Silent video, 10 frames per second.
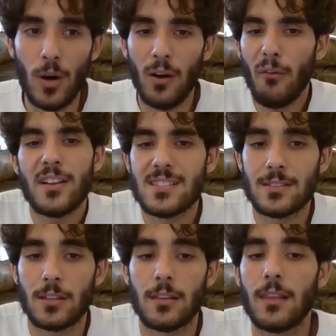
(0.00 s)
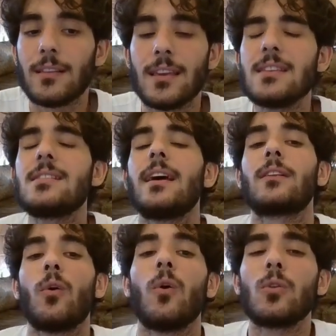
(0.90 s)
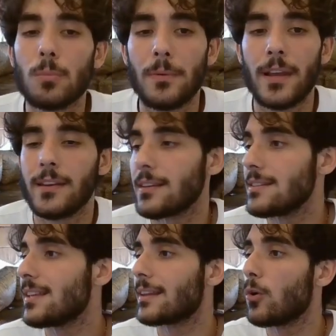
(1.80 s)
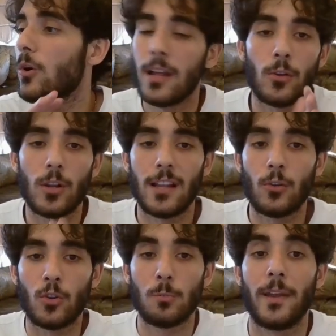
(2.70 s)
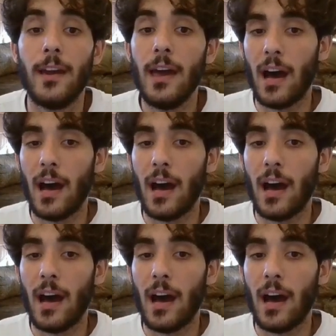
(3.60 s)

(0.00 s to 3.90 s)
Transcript: However, it's not easy at all to play, not easy at all to play.